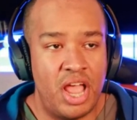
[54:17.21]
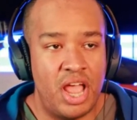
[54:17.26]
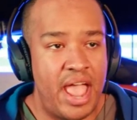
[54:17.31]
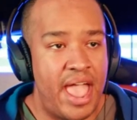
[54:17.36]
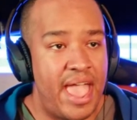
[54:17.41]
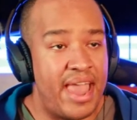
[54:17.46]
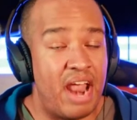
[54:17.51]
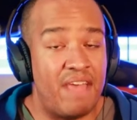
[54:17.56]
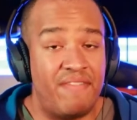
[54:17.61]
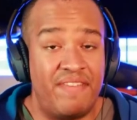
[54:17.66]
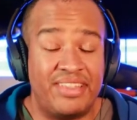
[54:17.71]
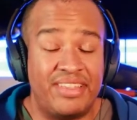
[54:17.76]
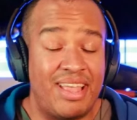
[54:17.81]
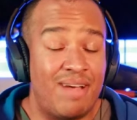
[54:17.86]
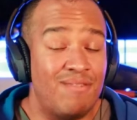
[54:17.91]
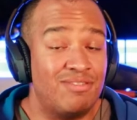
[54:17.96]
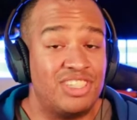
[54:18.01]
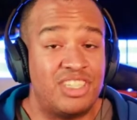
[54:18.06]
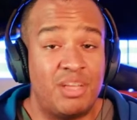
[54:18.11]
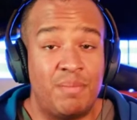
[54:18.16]
And I think that was
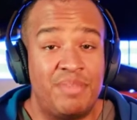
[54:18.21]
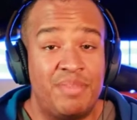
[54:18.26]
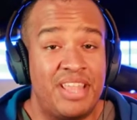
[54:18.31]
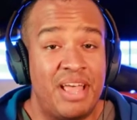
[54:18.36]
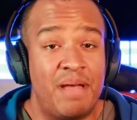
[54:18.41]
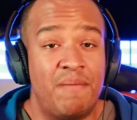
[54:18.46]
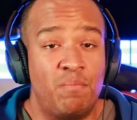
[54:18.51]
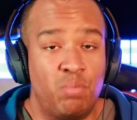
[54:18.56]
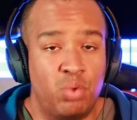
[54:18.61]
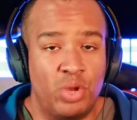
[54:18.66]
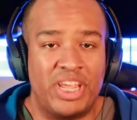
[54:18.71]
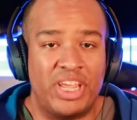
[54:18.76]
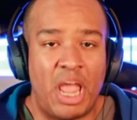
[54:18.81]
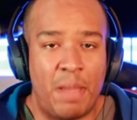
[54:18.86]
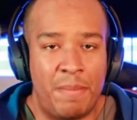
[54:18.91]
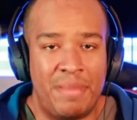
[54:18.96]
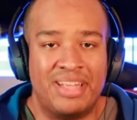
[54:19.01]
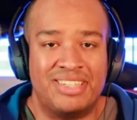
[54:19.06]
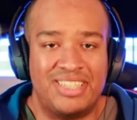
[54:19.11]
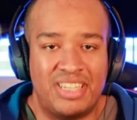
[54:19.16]
something that really gave me
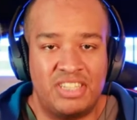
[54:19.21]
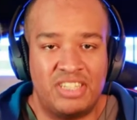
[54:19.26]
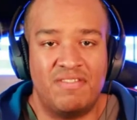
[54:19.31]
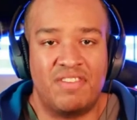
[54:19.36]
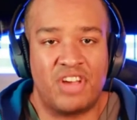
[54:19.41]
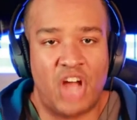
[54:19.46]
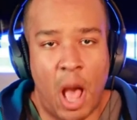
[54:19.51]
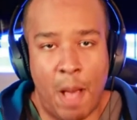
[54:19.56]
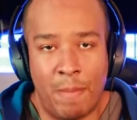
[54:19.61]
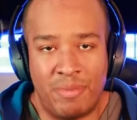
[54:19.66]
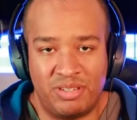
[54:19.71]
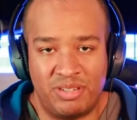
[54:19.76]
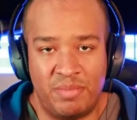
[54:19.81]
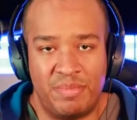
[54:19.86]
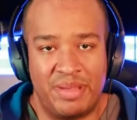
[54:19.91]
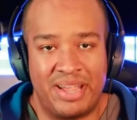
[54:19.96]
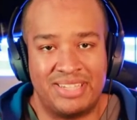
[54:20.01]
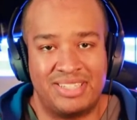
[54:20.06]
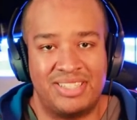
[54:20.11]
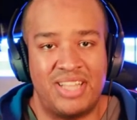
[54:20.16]
a sense of accomplishment
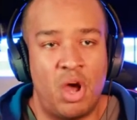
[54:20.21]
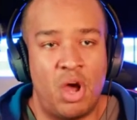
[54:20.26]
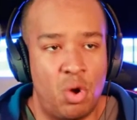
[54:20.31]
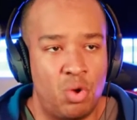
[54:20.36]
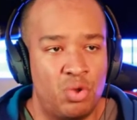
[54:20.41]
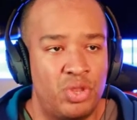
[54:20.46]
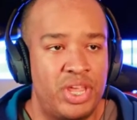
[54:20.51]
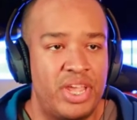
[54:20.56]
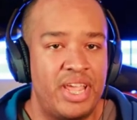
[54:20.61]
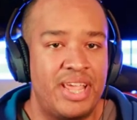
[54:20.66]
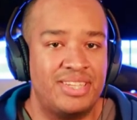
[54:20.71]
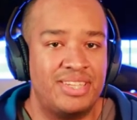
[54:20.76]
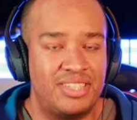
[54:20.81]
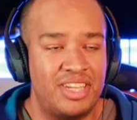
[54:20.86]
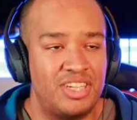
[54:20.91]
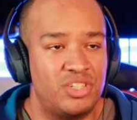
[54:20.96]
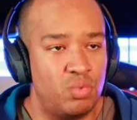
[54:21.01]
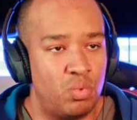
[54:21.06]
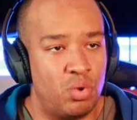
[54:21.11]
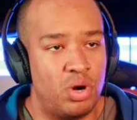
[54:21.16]
because not only is this
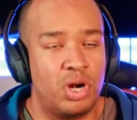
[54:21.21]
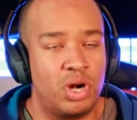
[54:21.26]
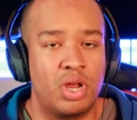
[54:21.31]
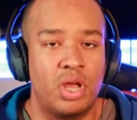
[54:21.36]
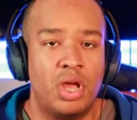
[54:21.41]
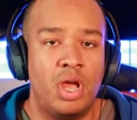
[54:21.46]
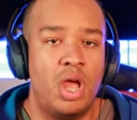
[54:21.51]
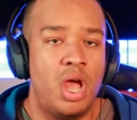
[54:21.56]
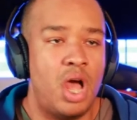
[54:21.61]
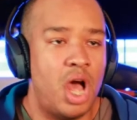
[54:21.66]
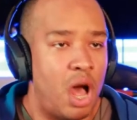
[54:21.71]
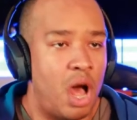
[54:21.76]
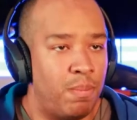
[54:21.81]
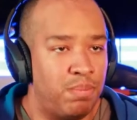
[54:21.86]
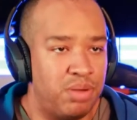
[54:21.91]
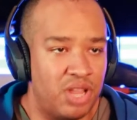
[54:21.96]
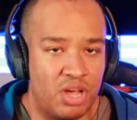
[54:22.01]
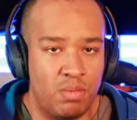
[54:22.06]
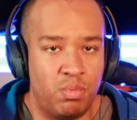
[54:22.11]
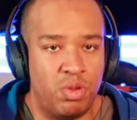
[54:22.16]
work
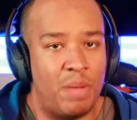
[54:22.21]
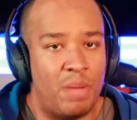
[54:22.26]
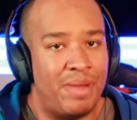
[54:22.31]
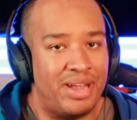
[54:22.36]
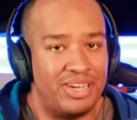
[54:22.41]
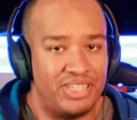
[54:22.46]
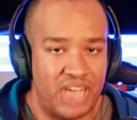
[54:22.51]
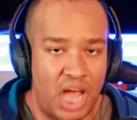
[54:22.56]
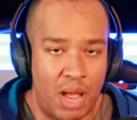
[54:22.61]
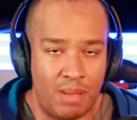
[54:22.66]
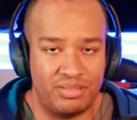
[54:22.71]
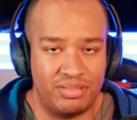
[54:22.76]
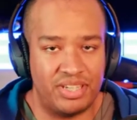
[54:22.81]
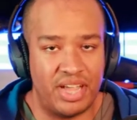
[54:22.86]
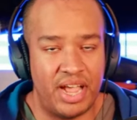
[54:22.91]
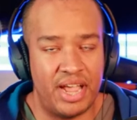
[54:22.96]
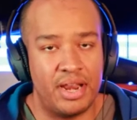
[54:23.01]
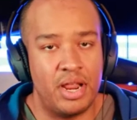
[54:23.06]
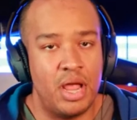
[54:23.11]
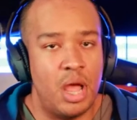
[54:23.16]
applicable at my job
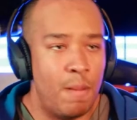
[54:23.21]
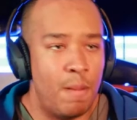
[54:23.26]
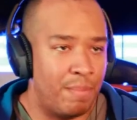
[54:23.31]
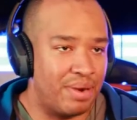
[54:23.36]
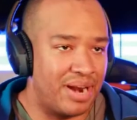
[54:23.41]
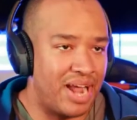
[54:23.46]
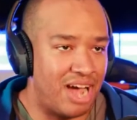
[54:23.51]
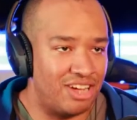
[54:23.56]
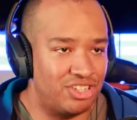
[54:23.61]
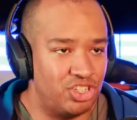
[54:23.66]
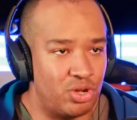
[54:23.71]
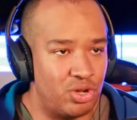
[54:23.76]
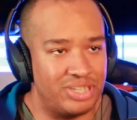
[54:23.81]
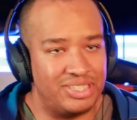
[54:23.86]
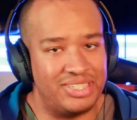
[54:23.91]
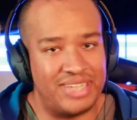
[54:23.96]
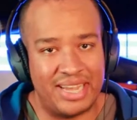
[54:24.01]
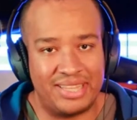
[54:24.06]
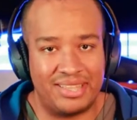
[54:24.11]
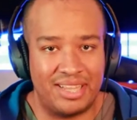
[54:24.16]
site, but I also can
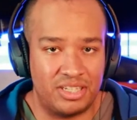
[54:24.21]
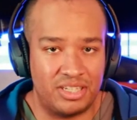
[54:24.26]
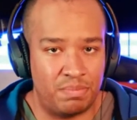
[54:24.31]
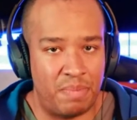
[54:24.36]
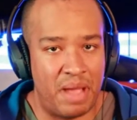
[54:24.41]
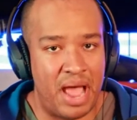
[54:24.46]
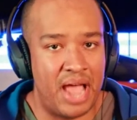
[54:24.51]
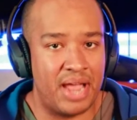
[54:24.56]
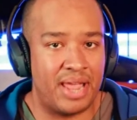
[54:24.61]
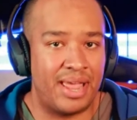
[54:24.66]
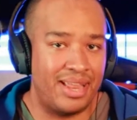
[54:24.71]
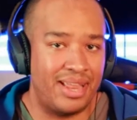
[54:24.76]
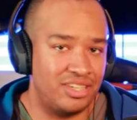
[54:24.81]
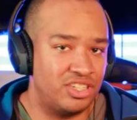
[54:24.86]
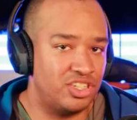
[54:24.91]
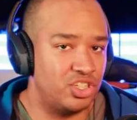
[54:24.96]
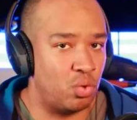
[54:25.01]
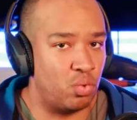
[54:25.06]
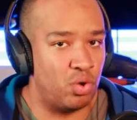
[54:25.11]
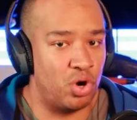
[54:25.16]
take this back into
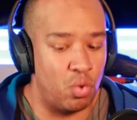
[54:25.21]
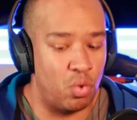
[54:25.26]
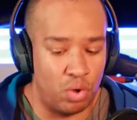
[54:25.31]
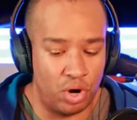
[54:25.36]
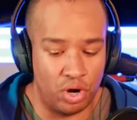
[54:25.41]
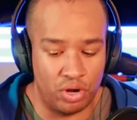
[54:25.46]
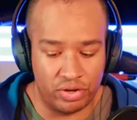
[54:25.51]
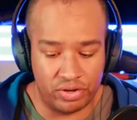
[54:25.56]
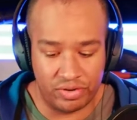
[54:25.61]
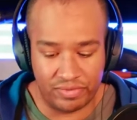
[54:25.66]
the real world.